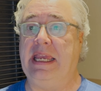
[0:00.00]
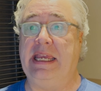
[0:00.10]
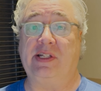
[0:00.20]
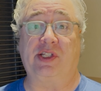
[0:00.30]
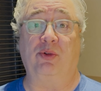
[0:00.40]

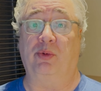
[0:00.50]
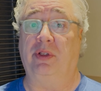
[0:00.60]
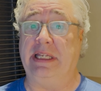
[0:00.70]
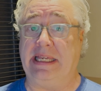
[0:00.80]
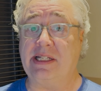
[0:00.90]
it's to
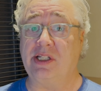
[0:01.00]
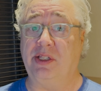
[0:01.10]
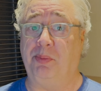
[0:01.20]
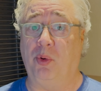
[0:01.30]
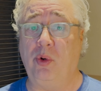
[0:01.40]
really get to
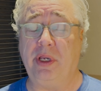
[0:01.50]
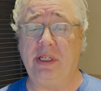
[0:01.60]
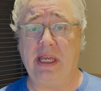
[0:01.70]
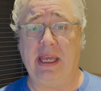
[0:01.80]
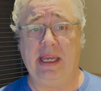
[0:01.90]
the
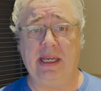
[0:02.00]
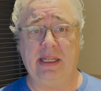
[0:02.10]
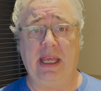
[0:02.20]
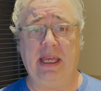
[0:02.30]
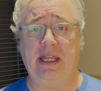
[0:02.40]
point
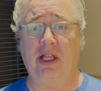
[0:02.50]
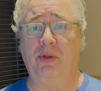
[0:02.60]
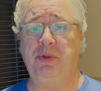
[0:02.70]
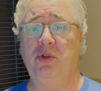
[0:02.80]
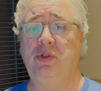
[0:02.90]
and
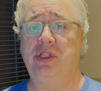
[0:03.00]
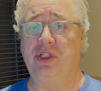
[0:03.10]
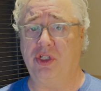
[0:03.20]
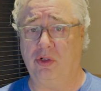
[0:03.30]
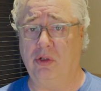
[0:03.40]
help you
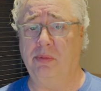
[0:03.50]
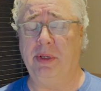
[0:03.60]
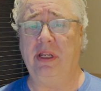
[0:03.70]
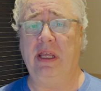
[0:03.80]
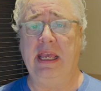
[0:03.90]

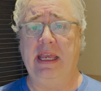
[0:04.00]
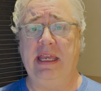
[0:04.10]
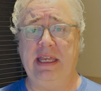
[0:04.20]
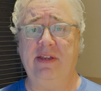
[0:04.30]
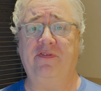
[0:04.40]
determine
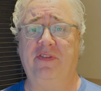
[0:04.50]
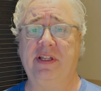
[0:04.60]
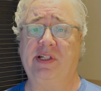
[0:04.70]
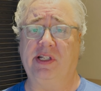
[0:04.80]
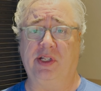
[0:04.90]
if
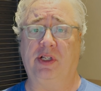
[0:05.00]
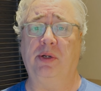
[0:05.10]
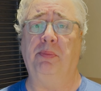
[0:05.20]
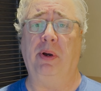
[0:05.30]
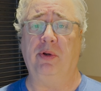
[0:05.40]
this is a
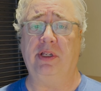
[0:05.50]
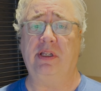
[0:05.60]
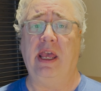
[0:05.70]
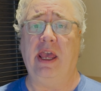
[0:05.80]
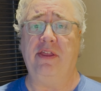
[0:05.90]
component
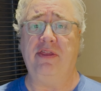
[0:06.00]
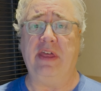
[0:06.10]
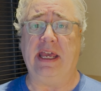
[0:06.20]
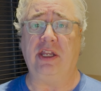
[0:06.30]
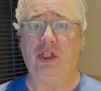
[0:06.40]

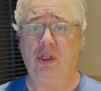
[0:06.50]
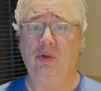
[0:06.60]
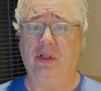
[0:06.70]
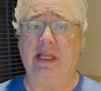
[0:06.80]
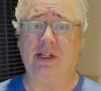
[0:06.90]
that
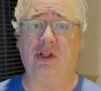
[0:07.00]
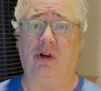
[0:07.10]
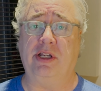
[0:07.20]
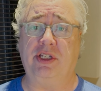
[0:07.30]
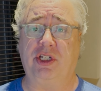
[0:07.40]
you'd like to
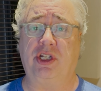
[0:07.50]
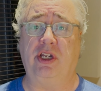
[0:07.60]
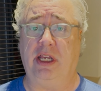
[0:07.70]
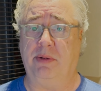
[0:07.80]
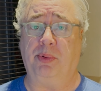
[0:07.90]
audition
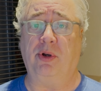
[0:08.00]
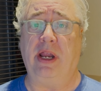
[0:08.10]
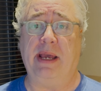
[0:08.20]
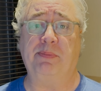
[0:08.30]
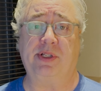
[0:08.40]
and
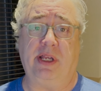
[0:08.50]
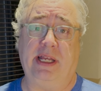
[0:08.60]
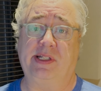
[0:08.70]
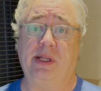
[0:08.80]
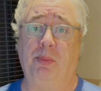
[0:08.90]
perhaps
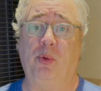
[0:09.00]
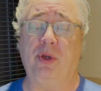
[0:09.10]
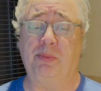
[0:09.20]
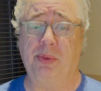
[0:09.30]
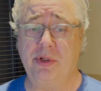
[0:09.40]
at some
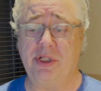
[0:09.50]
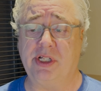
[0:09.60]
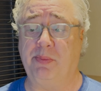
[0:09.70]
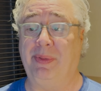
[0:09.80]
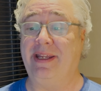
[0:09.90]
point
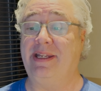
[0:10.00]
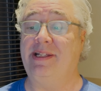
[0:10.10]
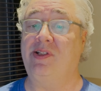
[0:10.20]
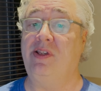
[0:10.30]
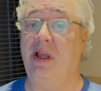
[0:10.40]
purchase. But it
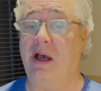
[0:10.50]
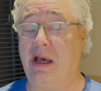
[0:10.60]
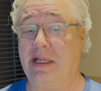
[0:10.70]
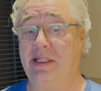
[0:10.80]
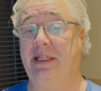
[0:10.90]
is
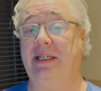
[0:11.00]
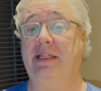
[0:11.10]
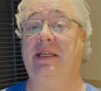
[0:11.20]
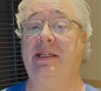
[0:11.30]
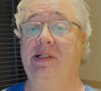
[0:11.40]
not.
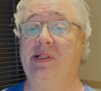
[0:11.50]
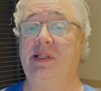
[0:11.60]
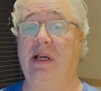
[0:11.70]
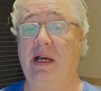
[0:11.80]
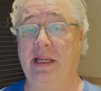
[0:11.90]
It is
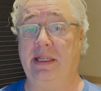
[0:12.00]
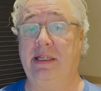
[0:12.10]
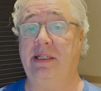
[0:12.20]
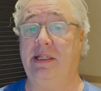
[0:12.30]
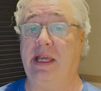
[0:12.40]
not.
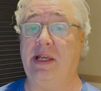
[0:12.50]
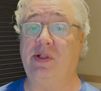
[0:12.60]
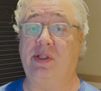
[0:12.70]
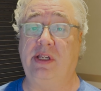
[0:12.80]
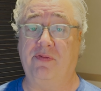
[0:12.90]
It
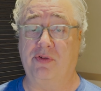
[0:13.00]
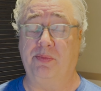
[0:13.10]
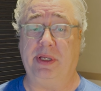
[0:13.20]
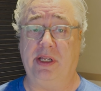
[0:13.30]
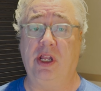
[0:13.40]
has never
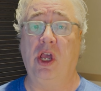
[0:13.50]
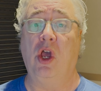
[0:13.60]
been.